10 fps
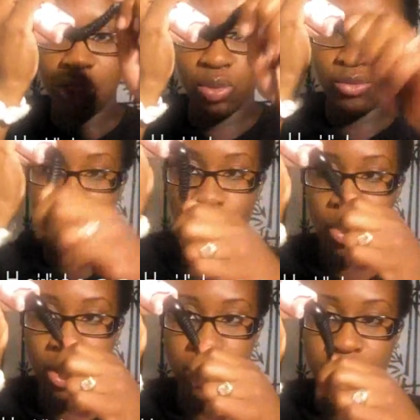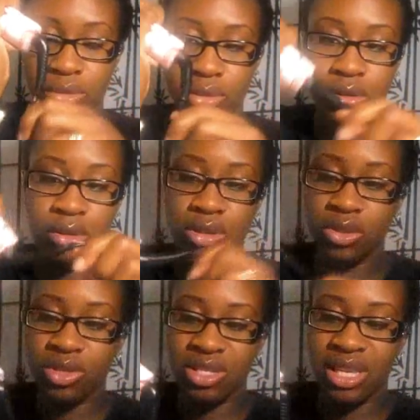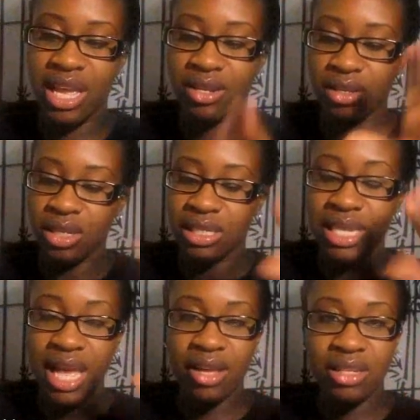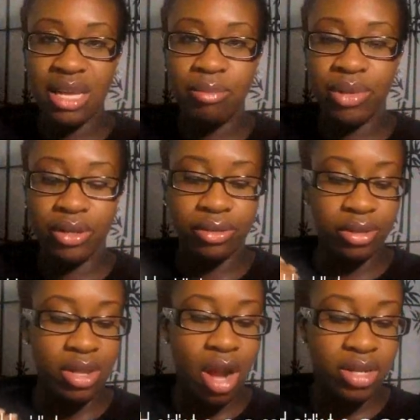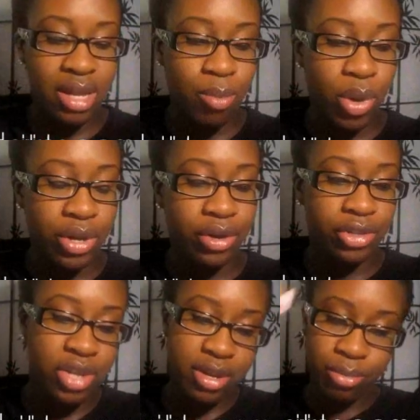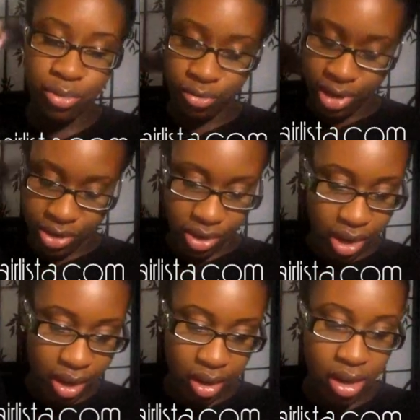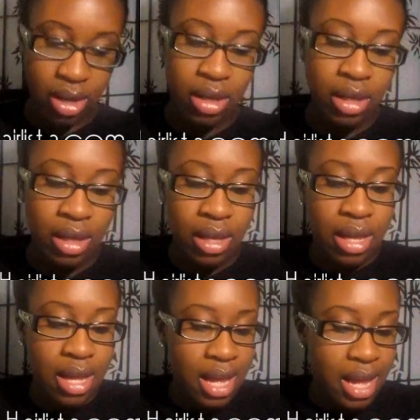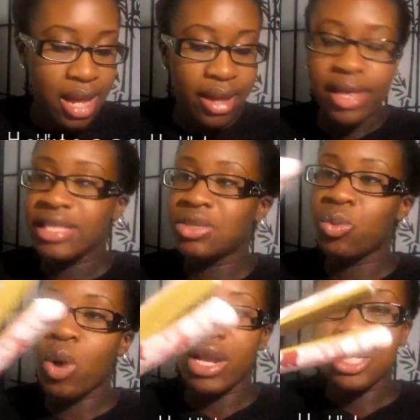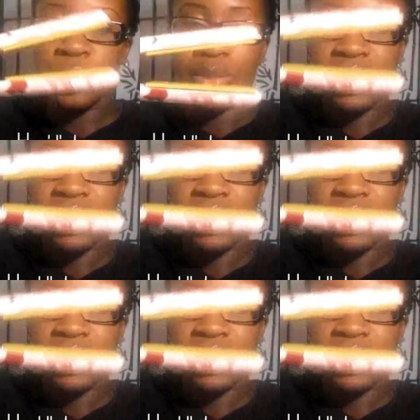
swivel cord, so it doesn't get tangled up and knotted up when you're trying to move around your hair. Uh, it's one inch